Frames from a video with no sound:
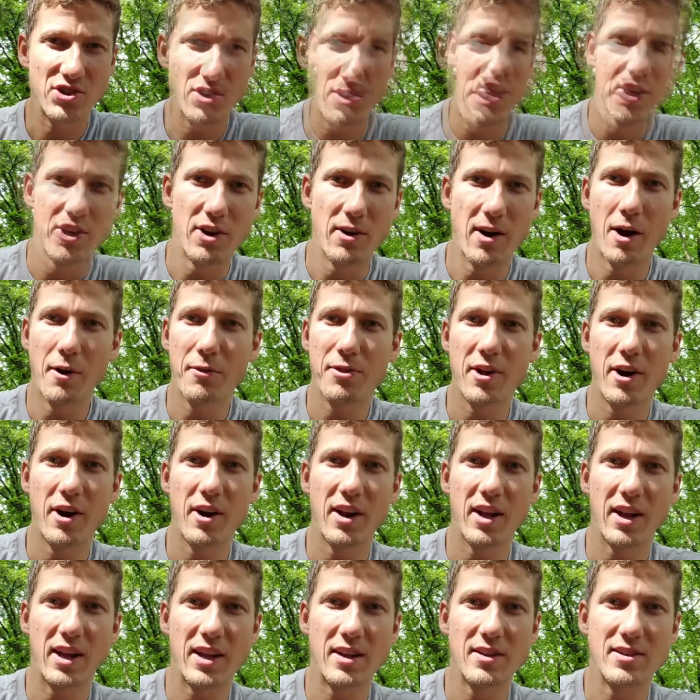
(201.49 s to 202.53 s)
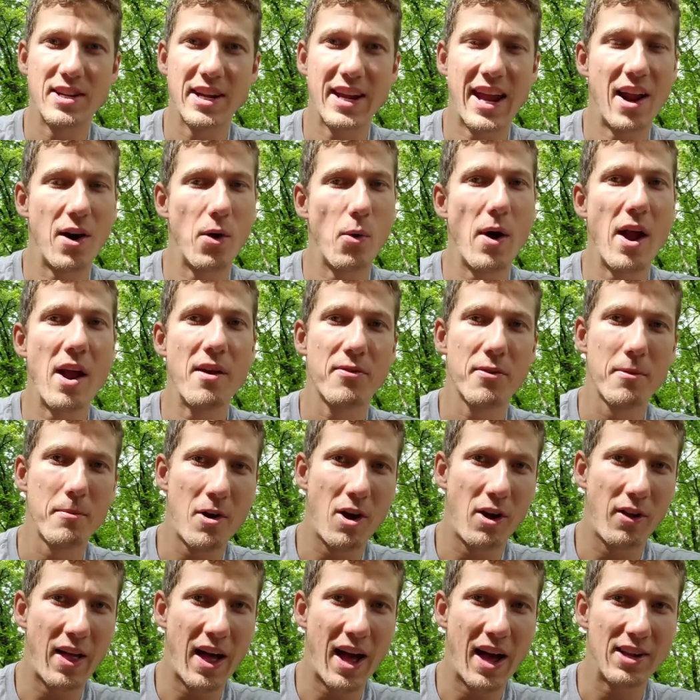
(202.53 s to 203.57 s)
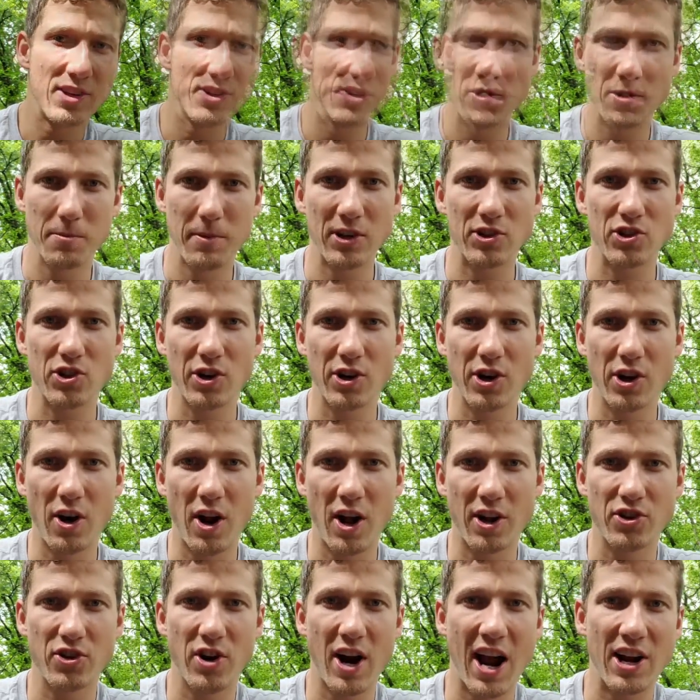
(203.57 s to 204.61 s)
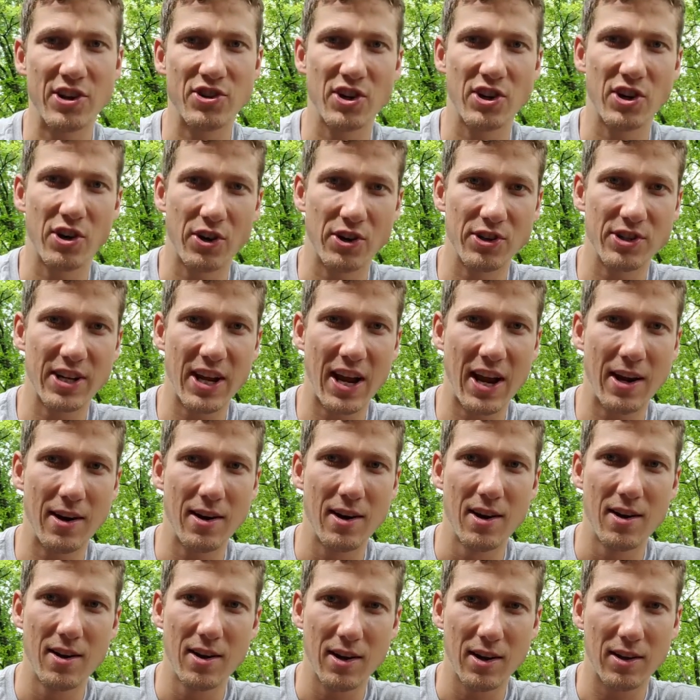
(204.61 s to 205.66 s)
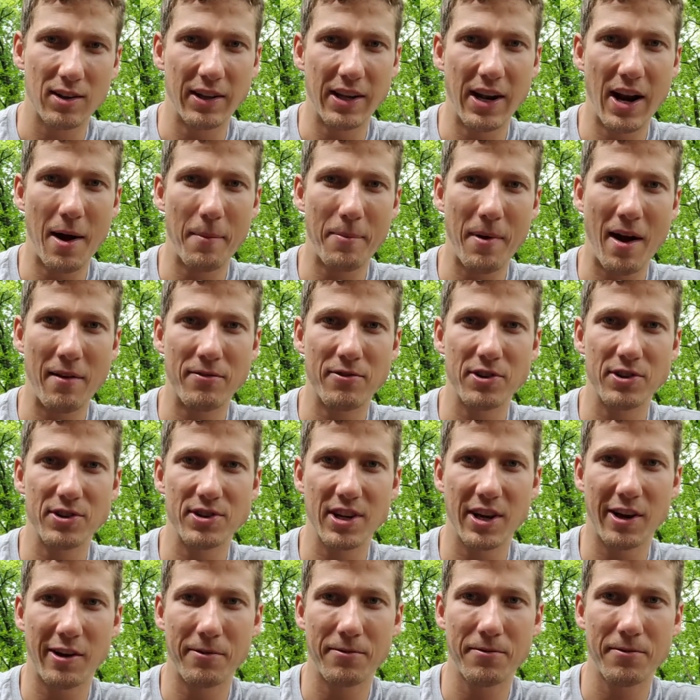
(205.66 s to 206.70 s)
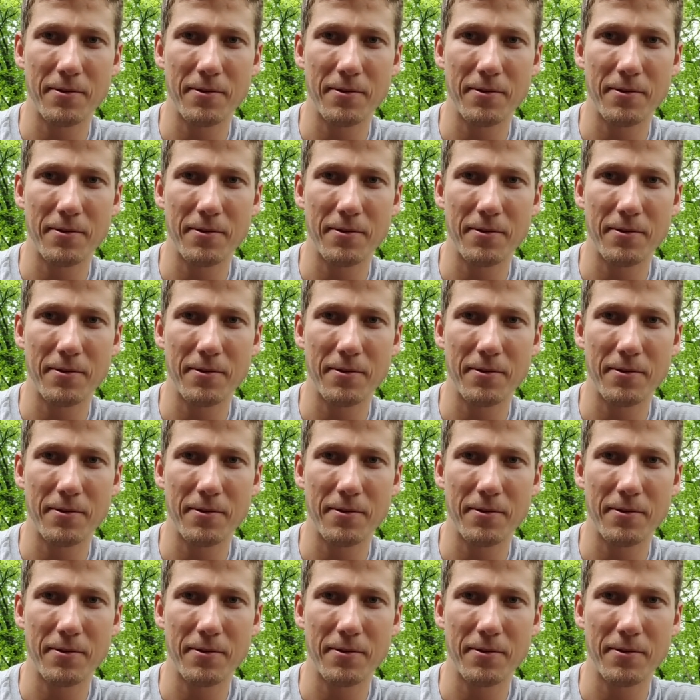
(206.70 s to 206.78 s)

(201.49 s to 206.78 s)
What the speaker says: You're out there to get away from all that. So make sure you're not trashing your site. Clean up after yourself.